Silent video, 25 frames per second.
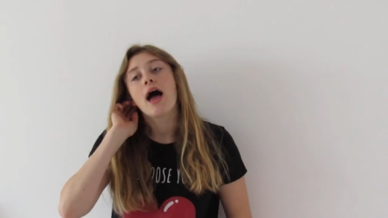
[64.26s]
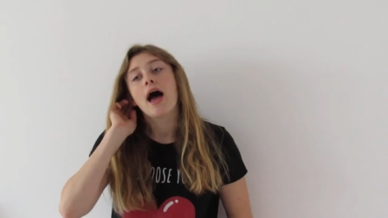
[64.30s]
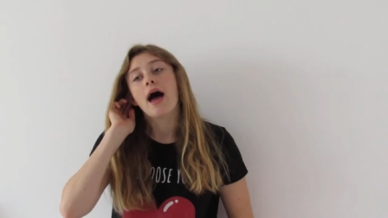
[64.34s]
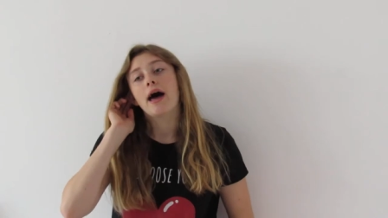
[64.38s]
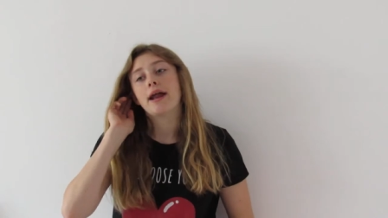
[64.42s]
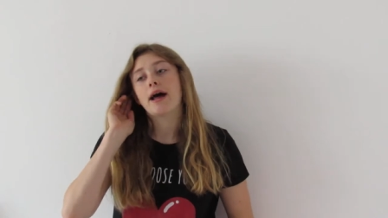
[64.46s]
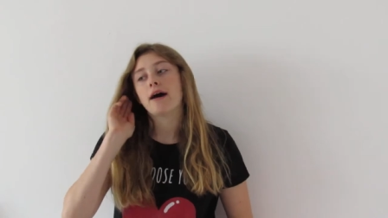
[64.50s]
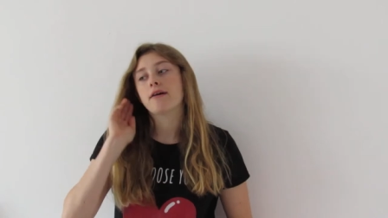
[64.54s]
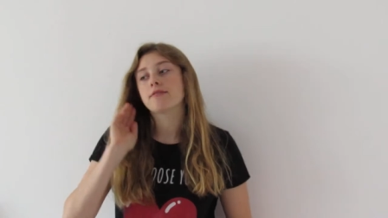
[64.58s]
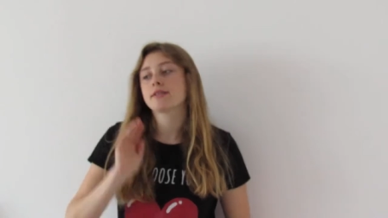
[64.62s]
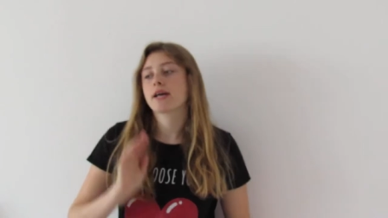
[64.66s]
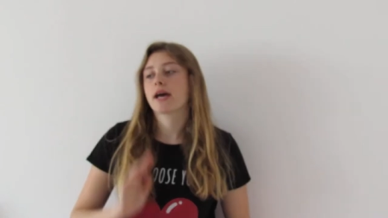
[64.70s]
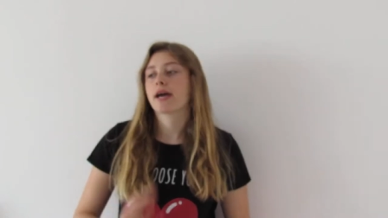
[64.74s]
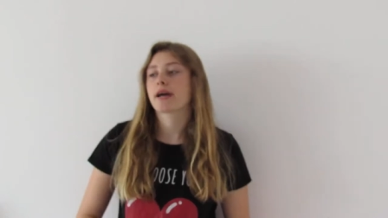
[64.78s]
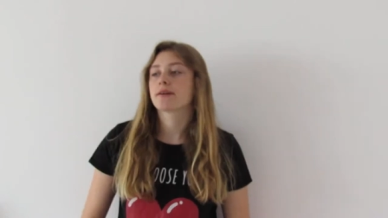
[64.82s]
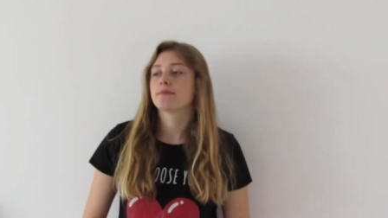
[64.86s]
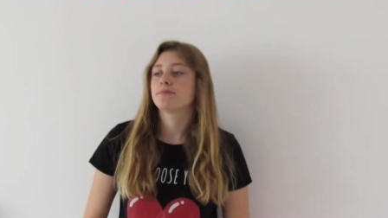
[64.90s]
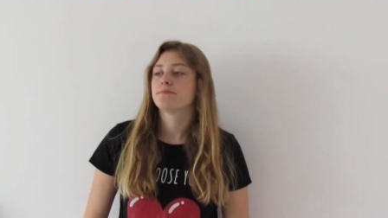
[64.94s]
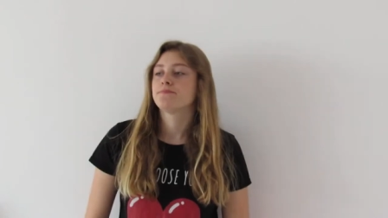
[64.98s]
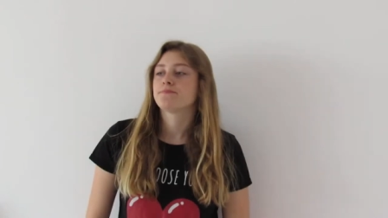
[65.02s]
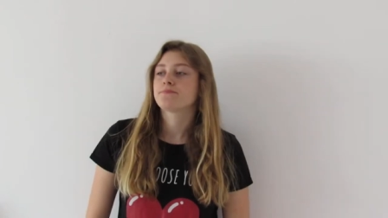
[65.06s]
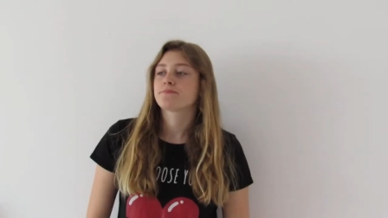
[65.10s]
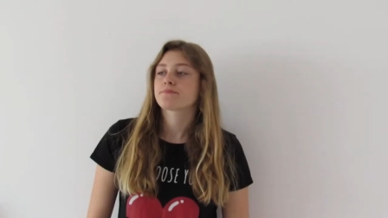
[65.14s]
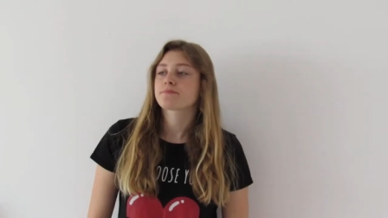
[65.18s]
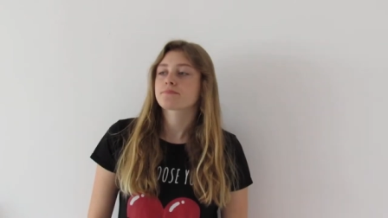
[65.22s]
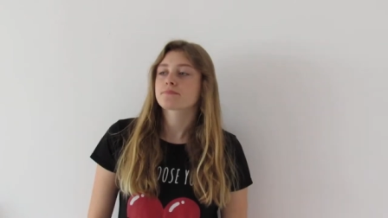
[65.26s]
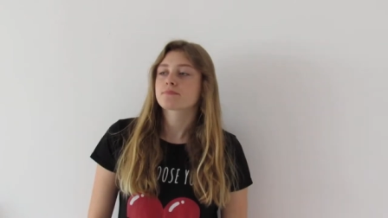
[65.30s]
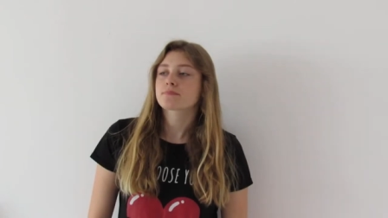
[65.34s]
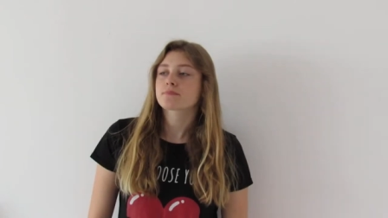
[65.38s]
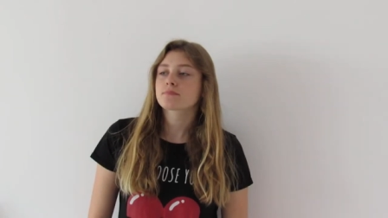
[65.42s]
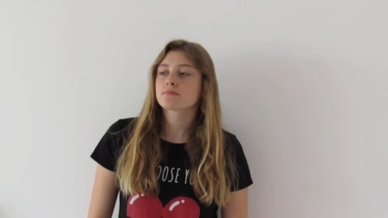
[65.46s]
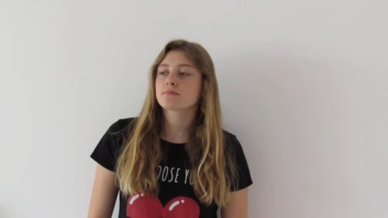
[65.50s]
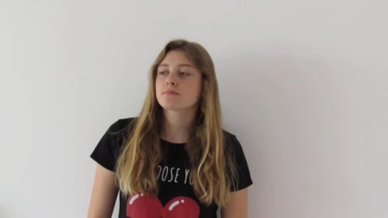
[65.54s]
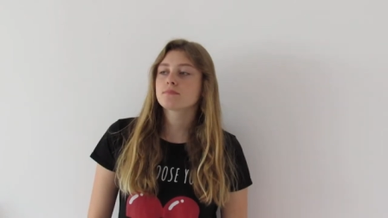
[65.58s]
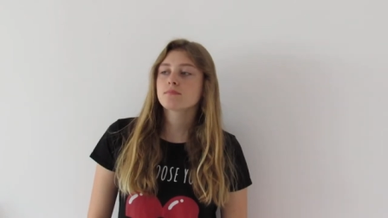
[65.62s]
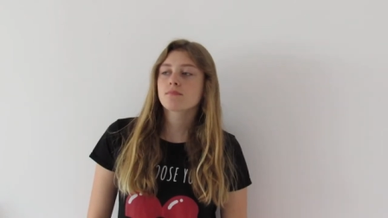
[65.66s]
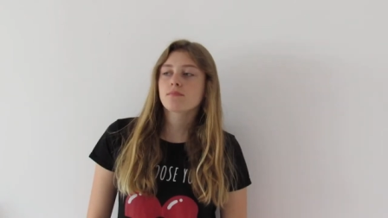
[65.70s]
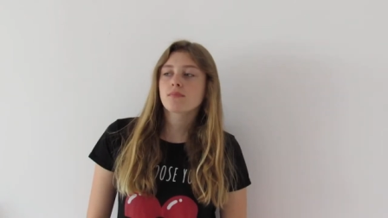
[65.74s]
And I was like,
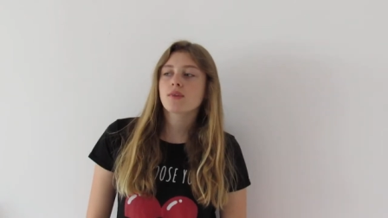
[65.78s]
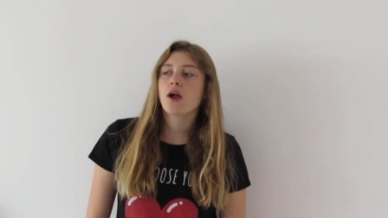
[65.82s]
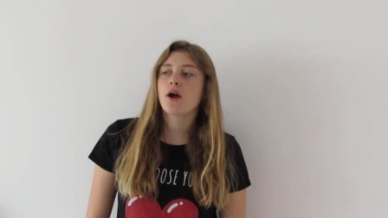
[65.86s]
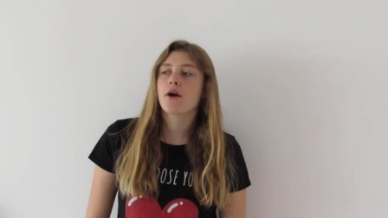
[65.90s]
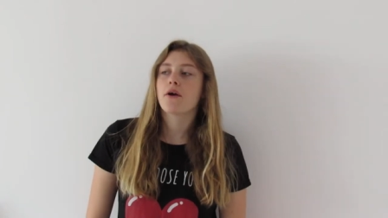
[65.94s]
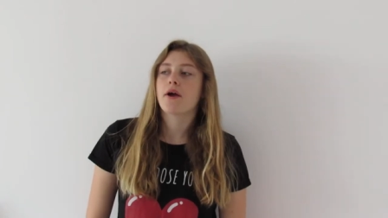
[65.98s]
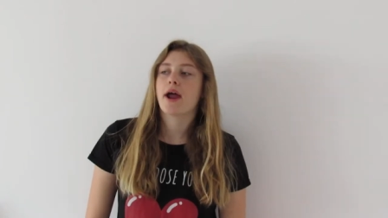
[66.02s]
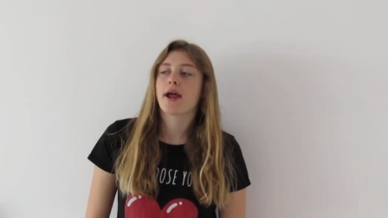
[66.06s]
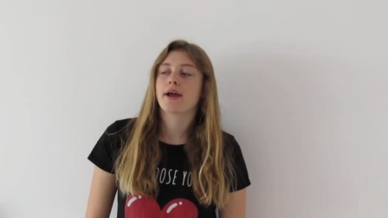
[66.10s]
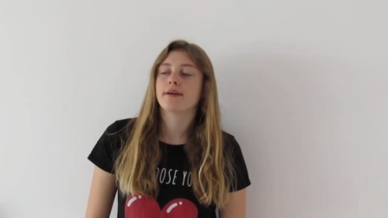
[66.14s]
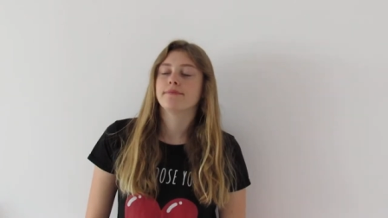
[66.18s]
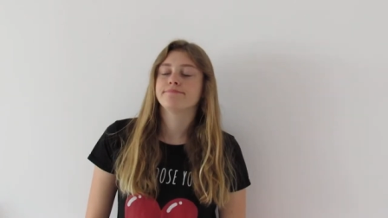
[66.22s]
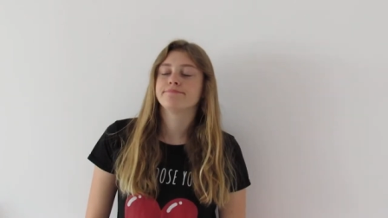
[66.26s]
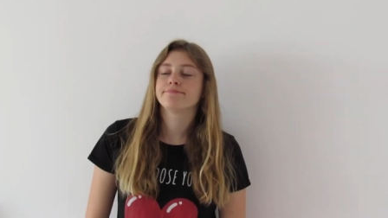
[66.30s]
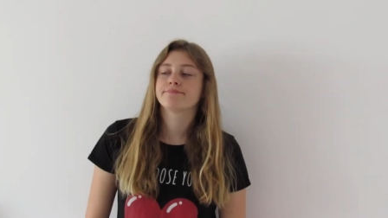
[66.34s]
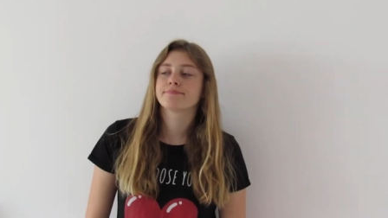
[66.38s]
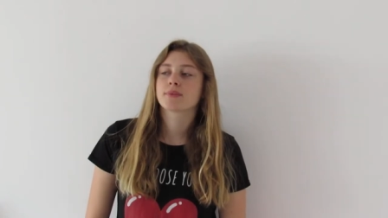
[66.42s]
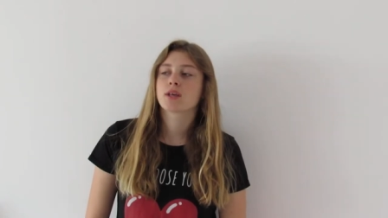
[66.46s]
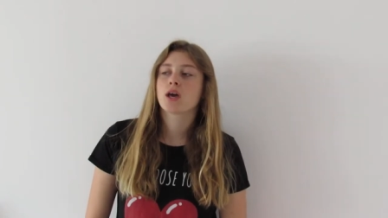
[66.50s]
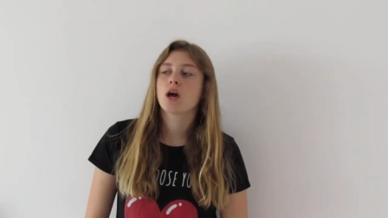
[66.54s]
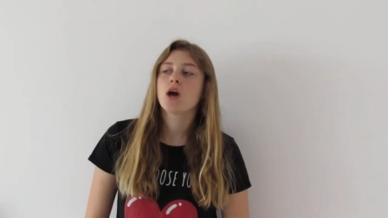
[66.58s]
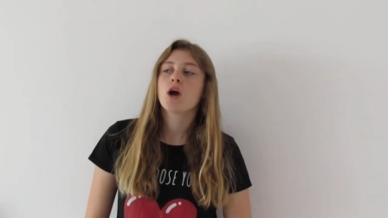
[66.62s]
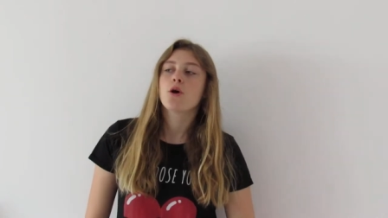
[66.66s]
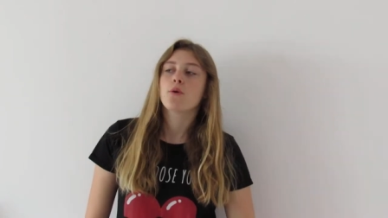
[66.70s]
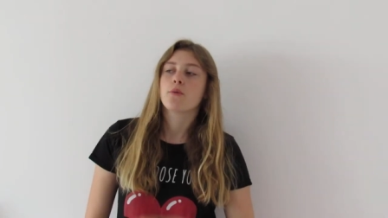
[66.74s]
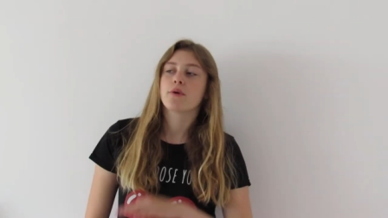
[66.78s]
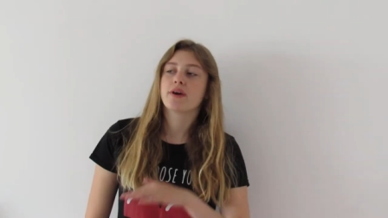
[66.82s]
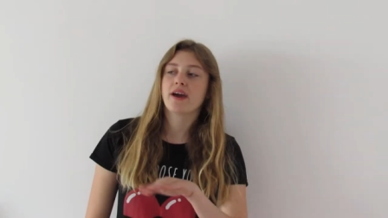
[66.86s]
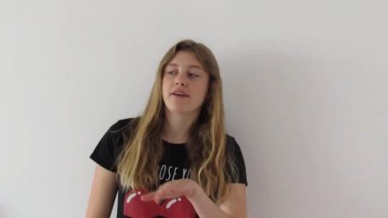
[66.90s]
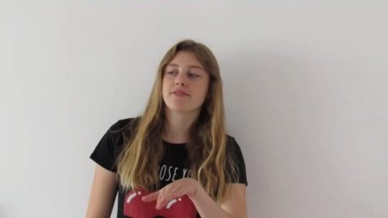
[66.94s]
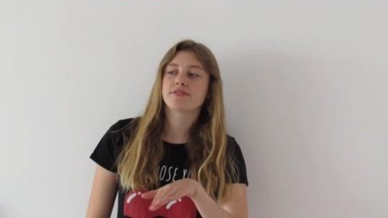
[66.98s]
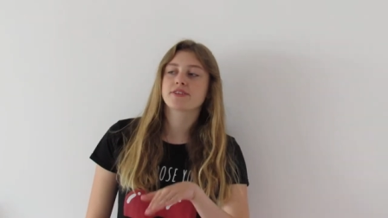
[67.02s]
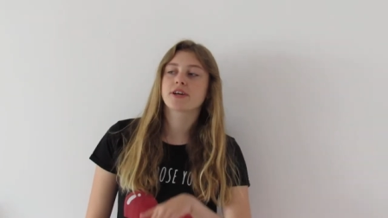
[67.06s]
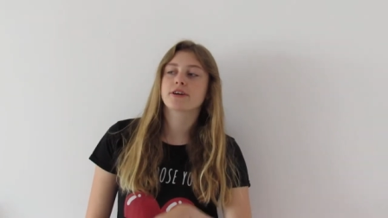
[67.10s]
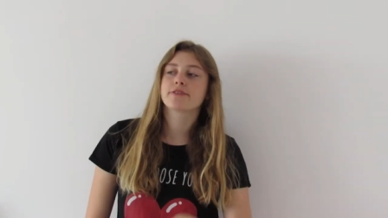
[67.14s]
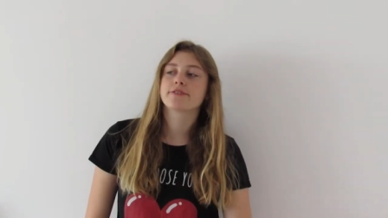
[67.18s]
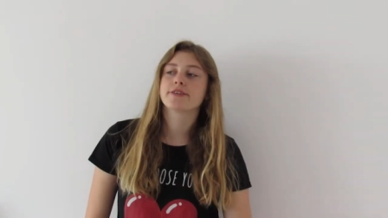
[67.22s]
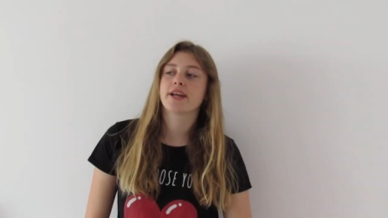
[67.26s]
all right, we
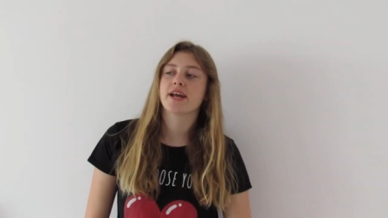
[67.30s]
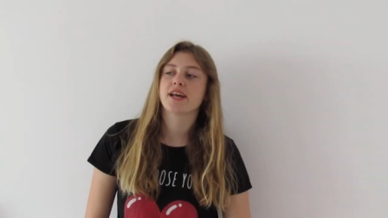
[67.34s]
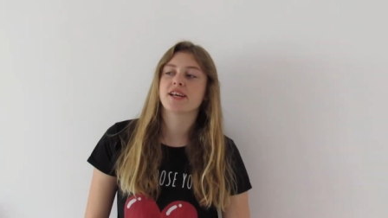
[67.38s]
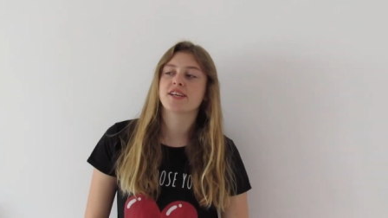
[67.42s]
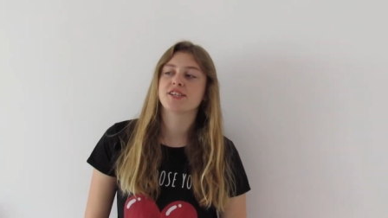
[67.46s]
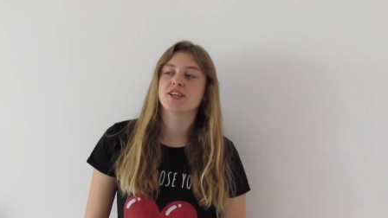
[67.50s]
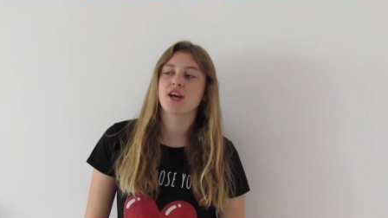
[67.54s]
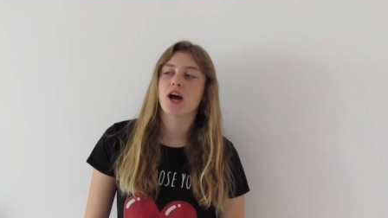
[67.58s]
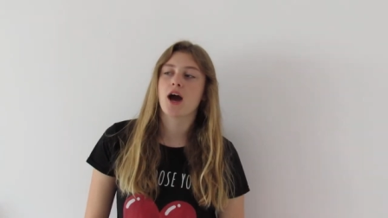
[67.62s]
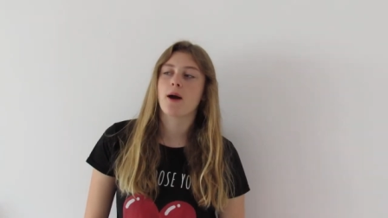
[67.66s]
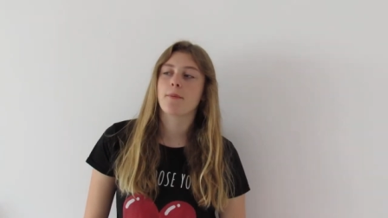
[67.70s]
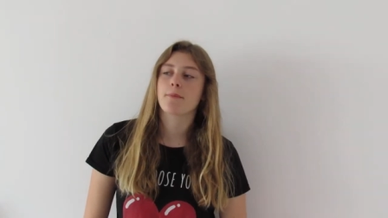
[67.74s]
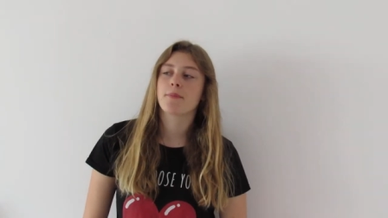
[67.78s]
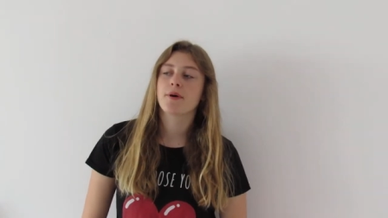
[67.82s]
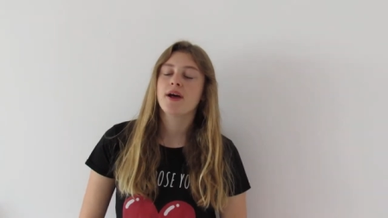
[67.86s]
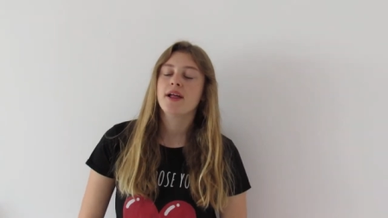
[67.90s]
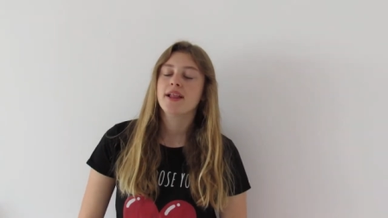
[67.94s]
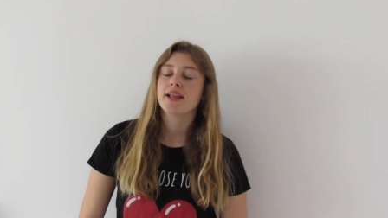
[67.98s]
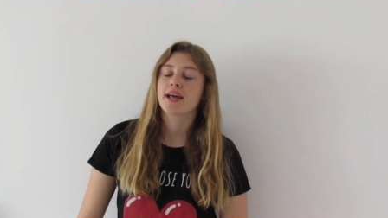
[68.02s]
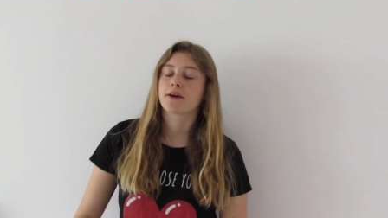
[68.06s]
have to go to that shop.